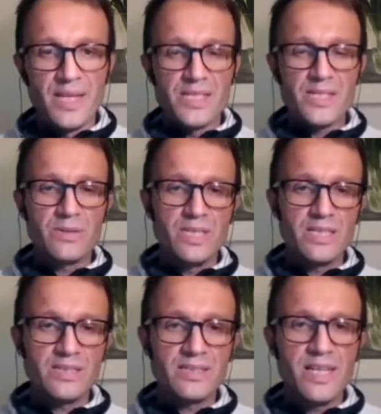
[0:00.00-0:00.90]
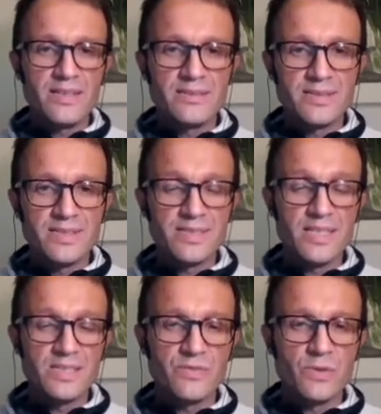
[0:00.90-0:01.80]
So Xthin
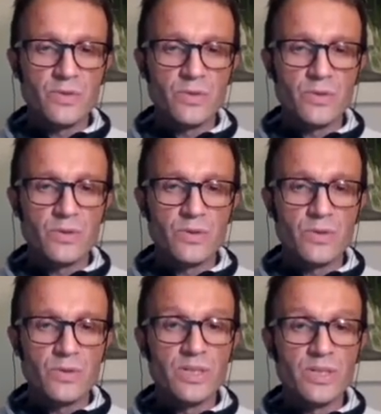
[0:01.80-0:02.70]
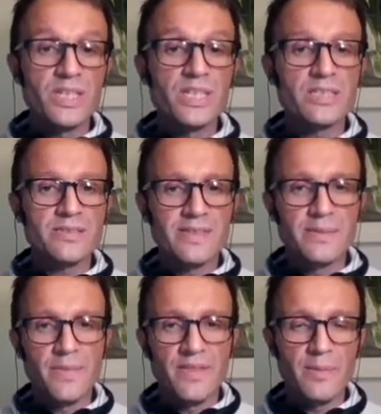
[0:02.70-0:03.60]
stands for
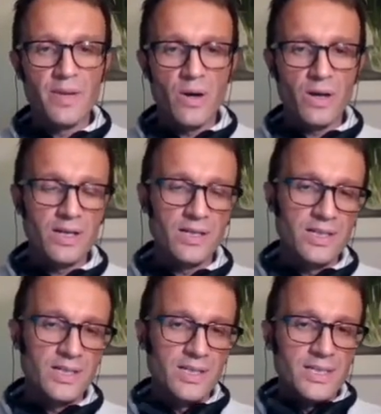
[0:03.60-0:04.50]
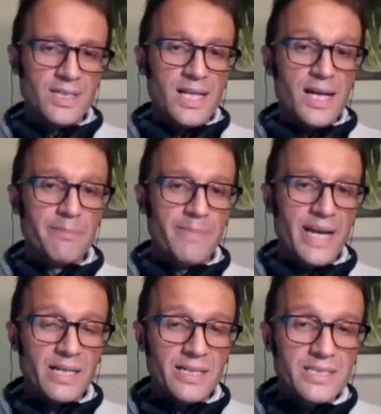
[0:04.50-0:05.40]
Xthin Thin Block, a
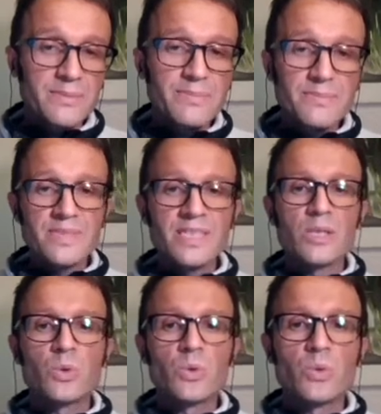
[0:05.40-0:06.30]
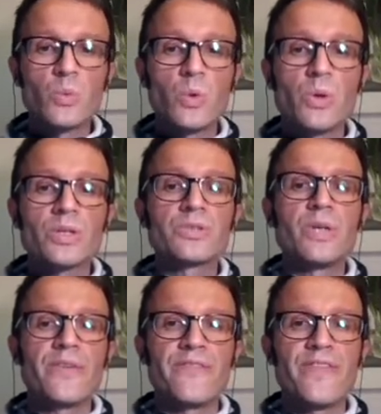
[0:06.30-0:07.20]
mechanism that works to
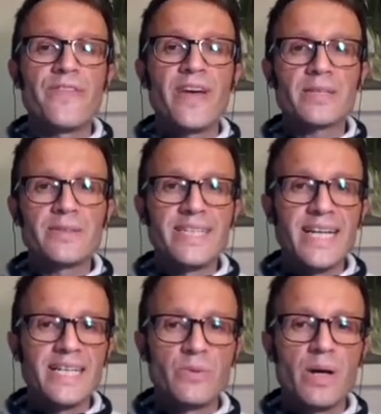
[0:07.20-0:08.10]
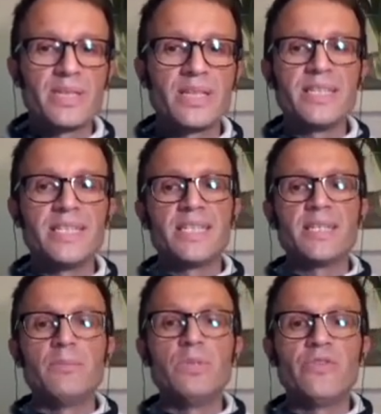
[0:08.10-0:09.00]
effectively and rapidly
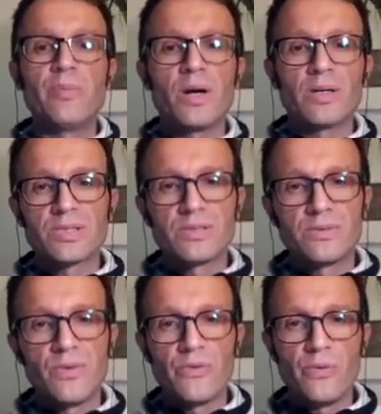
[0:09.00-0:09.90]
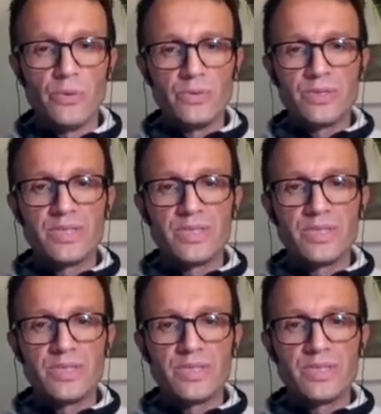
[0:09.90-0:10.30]
move blocks through the